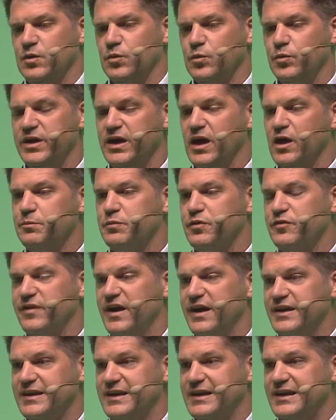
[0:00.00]
We are
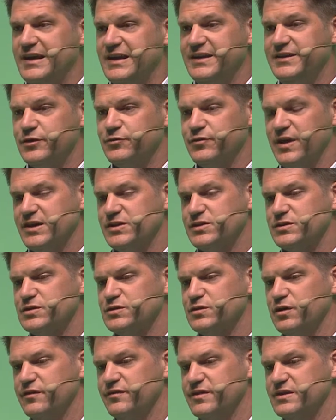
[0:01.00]
providing an integration
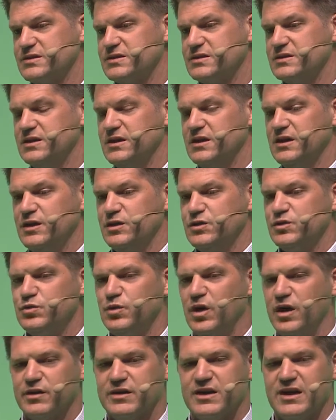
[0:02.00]
service to
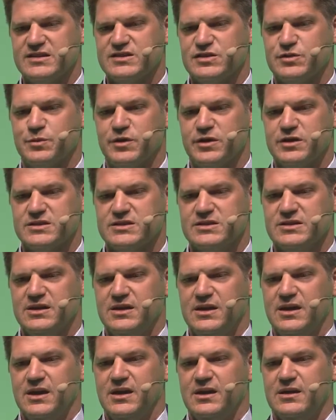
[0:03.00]
our customers
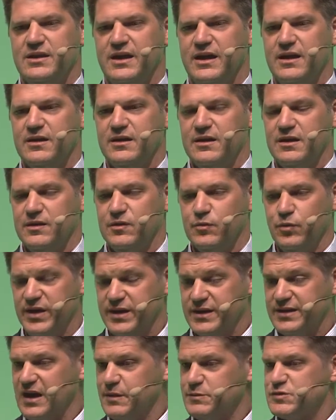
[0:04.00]
that when
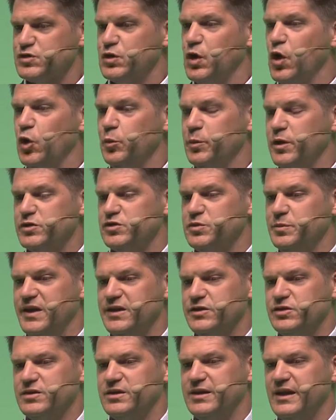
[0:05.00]
it comes to home
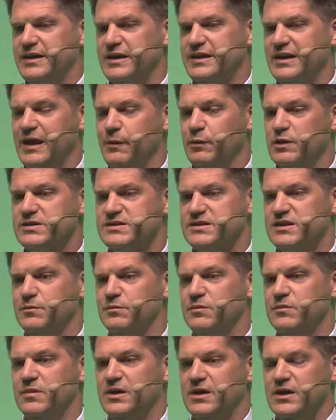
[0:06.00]
automation that enables
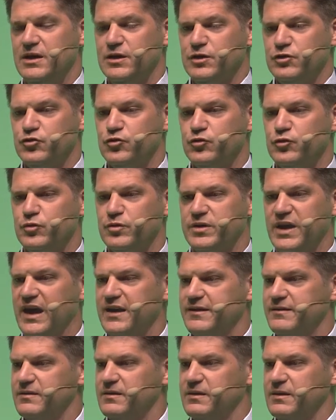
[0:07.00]
them to
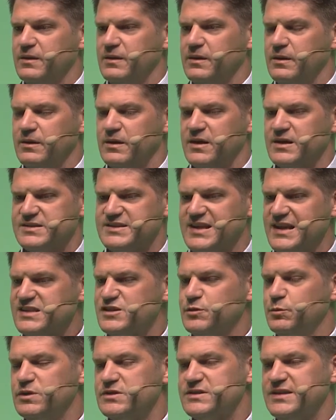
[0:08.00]
get a
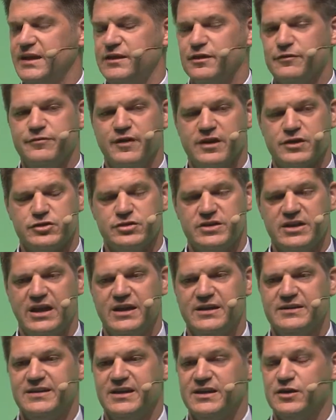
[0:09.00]
sensible set of
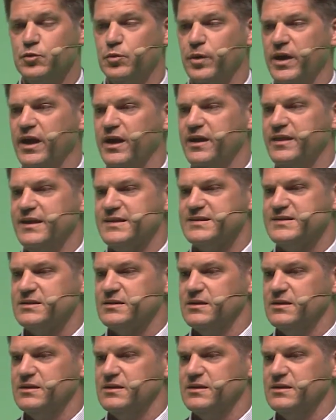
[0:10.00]
functionality in a way that